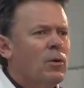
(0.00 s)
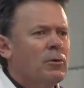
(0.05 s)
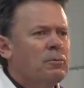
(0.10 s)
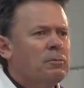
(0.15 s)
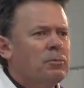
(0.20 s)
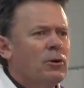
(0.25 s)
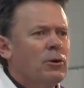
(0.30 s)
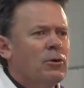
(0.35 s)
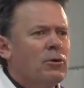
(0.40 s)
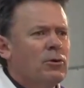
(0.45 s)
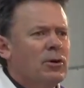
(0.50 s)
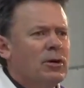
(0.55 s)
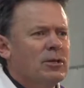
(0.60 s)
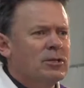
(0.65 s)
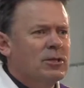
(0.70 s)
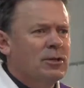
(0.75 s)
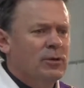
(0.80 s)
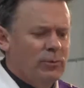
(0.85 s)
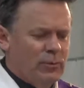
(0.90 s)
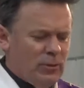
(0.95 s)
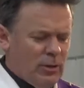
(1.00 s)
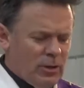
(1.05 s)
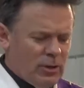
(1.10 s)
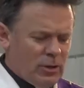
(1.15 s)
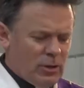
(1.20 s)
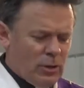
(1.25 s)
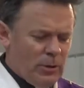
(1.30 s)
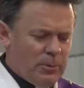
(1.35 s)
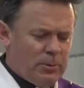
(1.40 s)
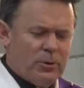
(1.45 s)
What progressive
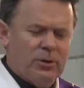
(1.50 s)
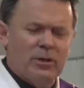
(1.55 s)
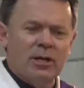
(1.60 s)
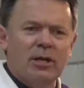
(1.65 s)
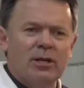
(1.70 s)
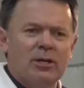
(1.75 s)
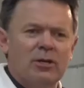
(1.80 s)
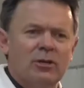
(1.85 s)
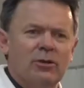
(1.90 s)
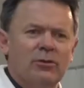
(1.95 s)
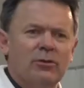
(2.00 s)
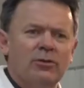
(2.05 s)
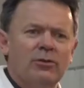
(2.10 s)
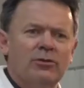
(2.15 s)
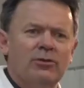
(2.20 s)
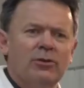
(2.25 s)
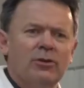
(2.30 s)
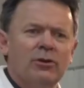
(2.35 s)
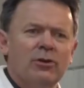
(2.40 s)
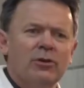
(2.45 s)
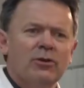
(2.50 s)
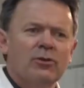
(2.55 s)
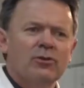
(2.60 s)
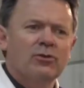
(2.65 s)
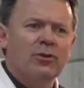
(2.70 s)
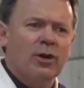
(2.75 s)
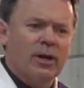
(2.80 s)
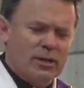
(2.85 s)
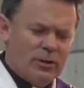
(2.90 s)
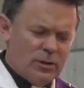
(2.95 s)
interpretations
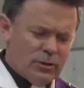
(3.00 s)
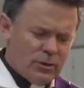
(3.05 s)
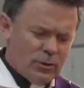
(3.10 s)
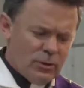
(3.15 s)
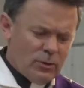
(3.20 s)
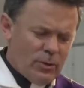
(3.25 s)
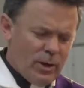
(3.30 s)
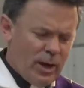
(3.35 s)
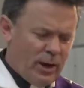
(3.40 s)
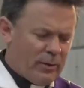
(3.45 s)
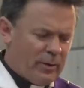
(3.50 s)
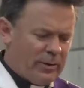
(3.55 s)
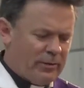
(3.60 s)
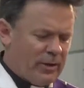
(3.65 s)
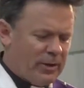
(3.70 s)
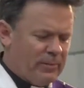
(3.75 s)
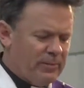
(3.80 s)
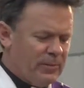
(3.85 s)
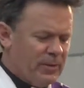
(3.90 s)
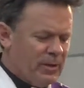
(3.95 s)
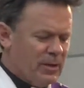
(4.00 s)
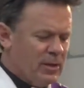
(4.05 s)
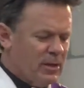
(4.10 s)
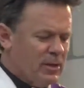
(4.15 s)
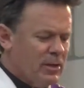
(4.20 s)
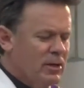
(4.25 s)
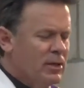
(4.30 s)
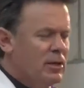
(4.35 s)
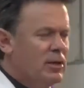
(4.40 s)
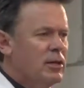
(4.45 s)
try to do, however,
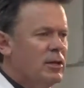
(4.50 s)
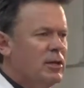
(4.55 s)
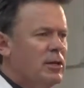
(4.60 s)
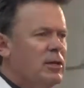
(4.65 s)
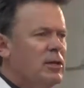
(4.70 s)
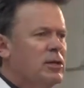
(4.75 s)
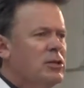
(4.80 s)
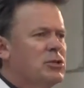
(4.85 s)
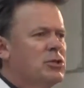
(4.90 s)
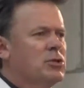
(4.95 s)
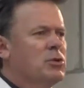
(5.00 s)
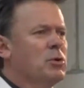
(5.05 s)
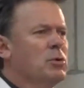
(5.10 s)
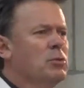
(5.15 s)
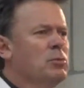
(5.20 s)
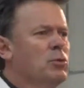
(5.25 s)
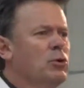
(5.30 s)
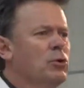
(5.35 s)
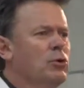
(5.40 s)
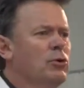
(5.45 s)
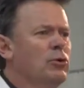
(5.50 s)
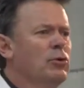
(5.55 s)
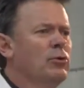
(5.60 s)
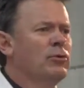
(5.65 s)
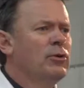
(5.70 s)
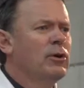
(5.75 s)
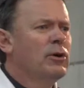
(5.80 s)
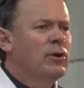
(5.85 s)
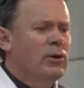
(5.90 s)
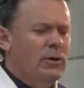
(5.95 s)
is to
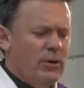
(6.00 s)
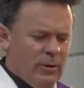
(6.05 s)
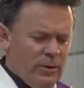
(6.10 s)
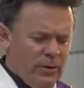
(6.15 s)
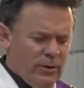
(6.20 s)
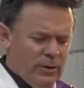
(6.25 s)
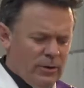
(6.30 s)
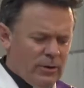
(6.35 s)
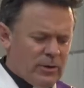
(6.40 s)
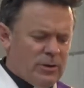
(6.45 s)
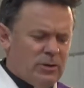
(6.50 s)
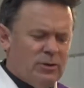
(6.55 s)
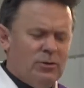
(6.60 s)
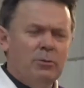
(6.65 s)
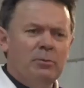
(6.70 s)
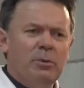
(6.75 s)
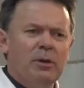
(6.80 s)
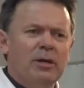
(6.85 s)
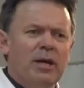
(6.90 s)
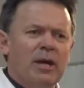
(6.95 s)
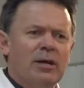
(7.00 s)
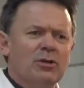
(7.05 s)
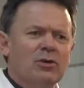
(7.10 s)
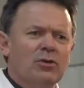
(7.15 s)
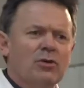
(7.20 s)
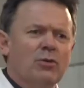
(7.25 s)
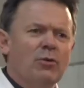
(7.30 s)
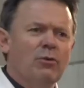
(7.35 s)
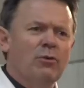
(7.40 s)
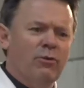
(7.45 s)
remove the
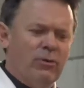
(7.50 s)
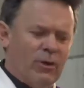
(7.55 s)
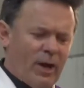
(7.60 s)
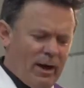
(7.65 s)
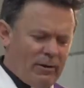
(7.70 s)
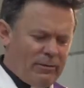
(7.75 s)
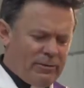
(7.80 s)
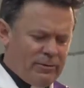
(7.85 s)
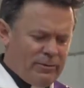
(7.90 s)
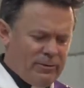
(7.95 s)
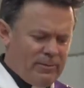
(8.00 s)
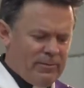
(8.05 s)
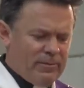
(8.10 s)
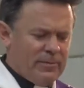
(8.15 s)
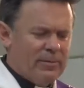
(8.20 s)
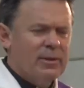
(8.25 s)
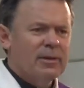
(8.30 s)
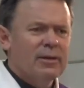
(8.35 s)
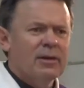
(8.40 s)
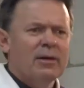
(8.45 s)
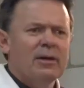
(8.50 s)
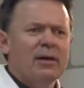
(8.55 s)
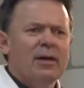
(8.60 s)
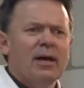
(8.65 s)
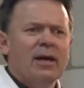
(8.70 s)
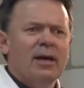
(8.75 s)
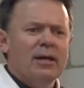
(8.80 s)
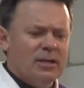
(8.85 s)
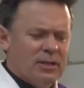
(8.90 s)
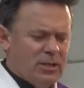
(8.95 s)
supernatural fluff
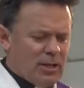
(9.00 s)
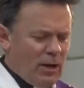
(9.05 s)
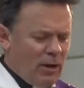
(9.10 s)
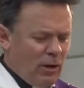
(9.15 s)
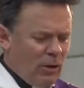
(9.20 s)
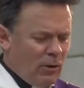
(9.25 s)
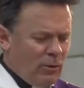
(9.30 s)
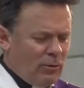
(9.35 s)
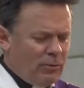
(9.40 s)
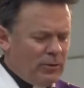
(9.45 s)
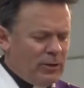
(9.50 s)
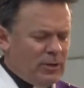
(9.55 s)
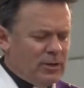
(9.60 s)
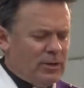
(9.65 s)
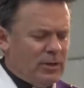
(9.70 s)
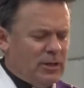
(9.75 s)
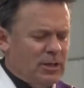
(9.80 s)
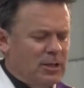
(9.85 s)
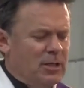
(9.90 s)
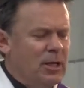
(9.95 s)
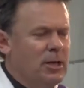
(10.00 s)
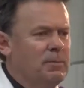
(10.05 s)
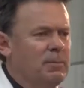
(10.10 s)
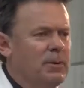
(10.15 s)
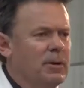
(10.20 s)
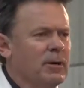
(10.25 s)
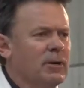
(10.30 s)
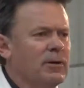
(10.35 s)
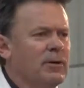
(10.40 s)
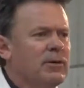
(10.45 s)
and delve into the
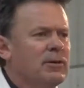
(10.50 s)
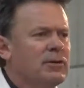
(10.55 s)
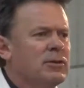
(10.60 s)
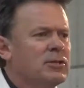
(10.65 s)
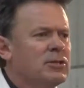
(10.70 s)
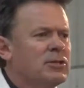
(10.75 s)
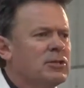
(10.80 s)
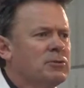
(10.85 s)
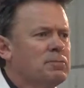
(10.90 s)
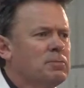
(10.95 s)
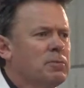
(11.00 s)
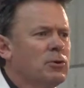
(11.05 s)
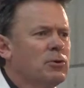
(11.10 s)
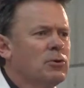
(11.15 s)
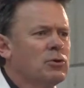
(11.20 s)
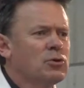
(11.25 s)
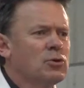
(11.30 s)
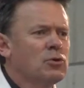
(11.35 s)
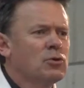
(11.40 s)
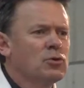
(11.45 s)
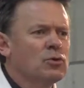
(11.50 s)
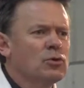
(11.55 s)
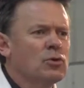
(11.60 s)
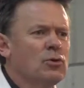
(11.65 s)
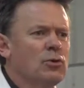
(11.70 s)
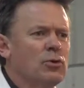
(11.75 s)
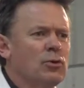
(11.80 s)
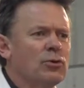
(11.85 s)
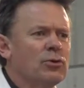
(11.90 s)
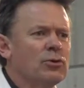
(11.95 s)
deeper spiritual
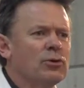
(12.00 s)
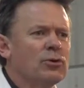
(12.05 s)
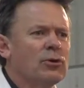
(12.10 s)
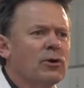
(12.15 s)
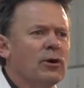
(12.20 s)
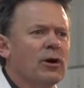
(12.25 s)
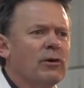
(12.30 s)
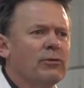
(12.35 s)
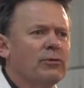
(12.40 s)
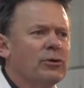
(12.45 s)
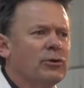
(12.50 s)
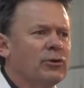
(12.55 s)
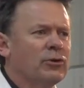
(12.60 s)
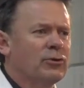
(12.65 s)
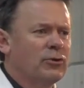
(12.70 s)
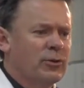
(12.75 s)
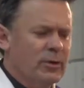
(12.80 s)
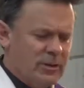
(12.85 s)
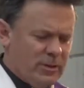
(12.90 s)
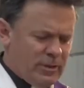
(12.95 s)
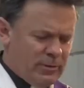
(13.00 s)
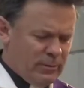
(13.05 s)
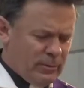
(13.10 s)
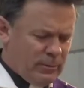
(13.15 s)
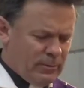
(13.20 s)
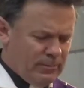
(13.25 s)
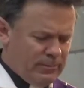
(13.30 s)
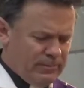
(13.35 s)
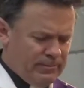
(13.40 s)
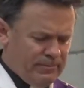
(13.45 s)
truth of this
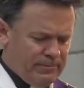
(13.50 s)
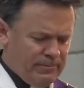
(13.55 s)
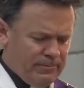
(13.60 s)
festival.